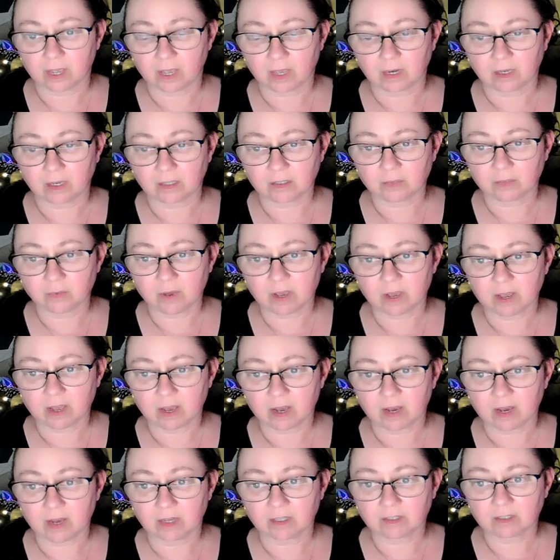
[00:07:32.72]
And as my
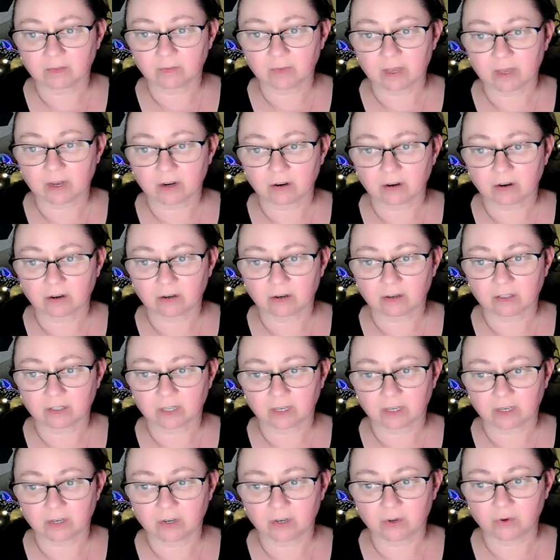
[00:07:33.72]
eyes met hers,
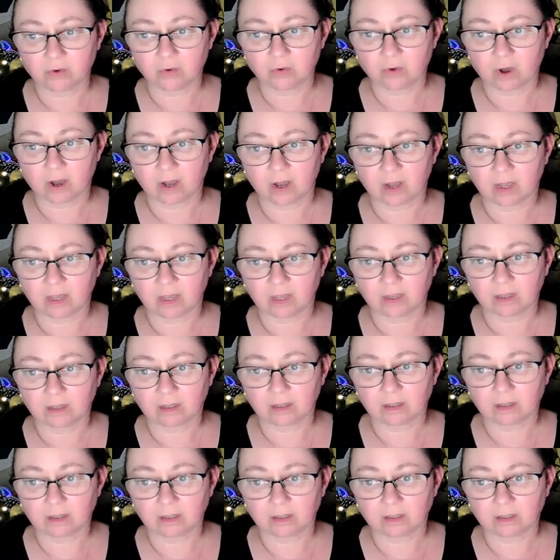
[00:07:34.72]
I knew why,
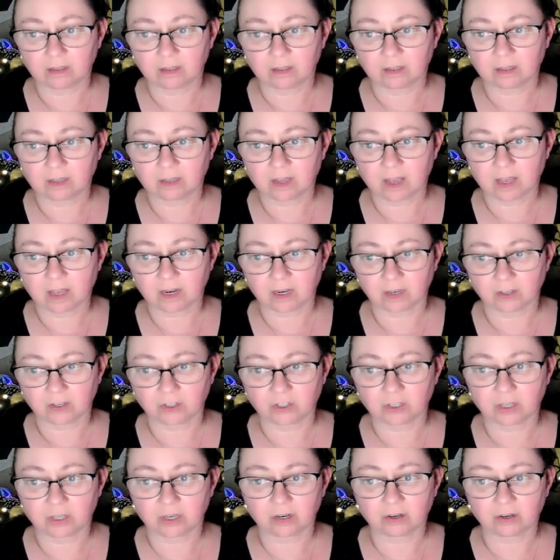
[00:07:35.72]
and I
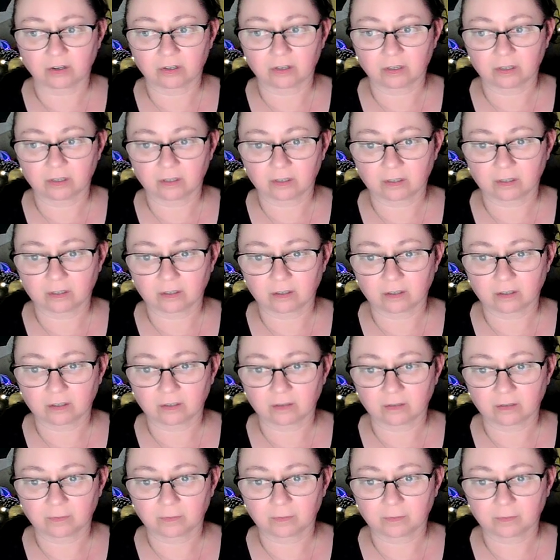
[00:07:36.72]
shuddered.
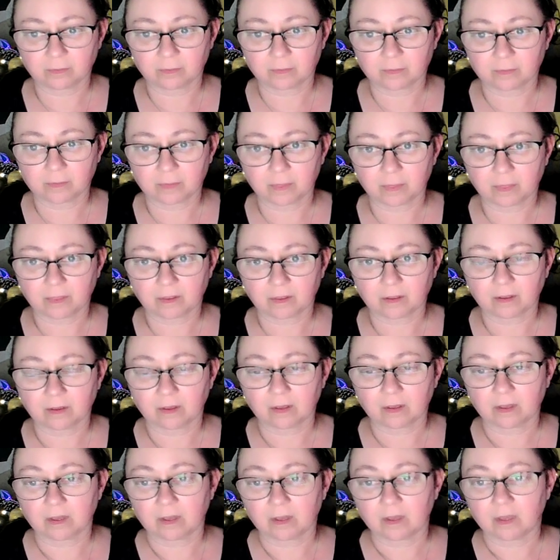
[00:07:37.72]

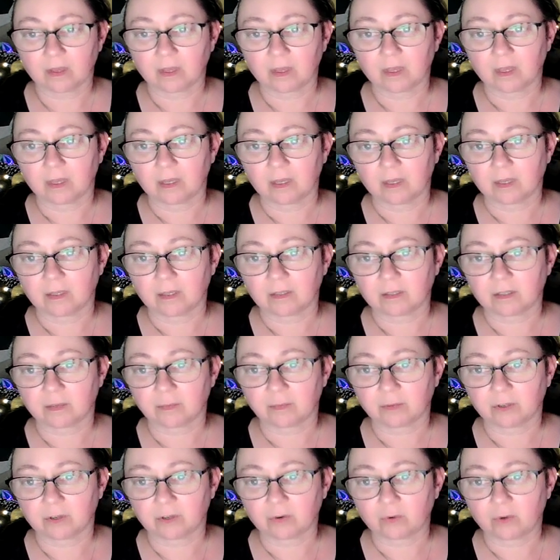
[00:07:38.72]
A
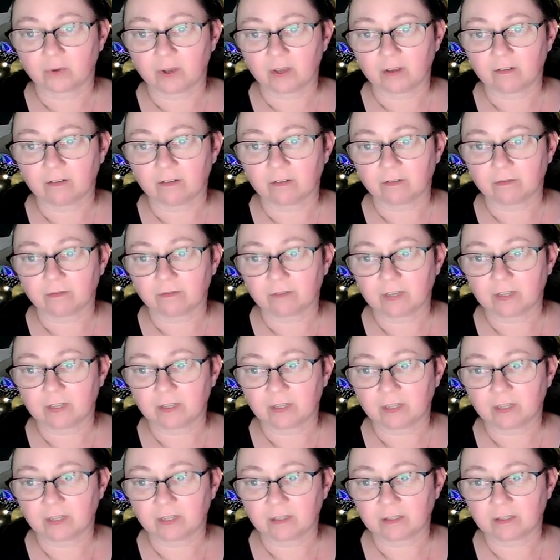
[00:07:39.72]
similar wave of
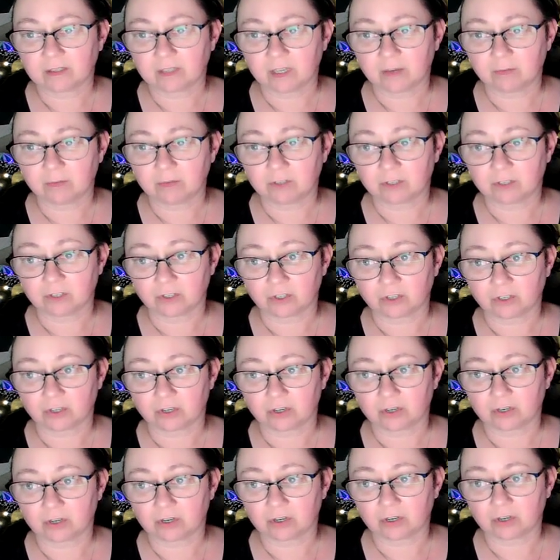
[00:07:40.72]
feeling seemed to
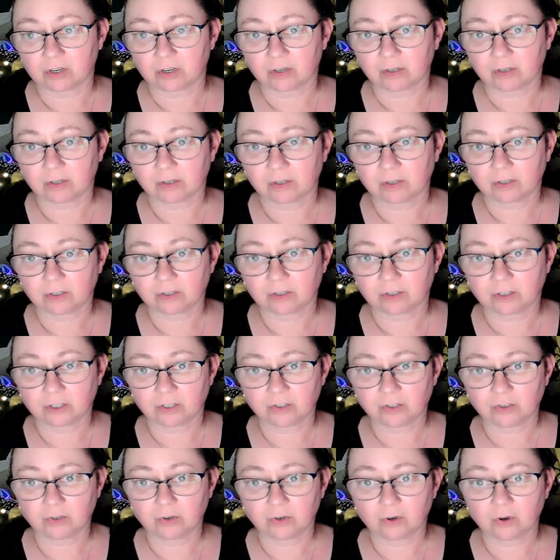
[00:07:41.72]
stir her. She
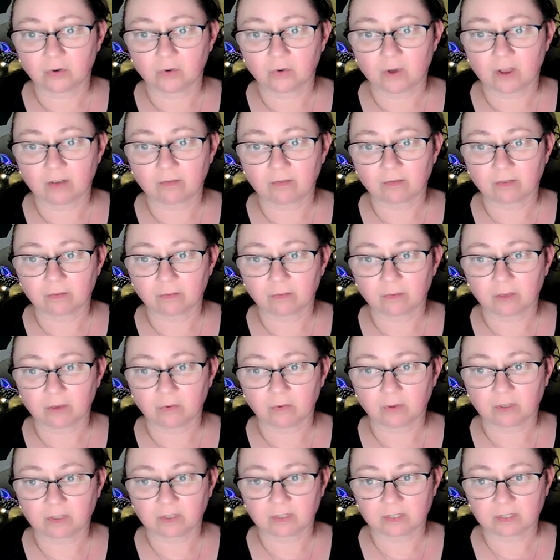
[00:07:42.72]
drew away from me
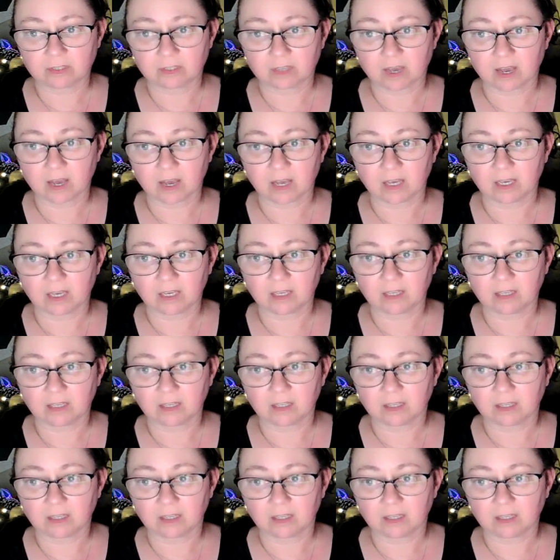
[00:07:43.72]
with a sigh,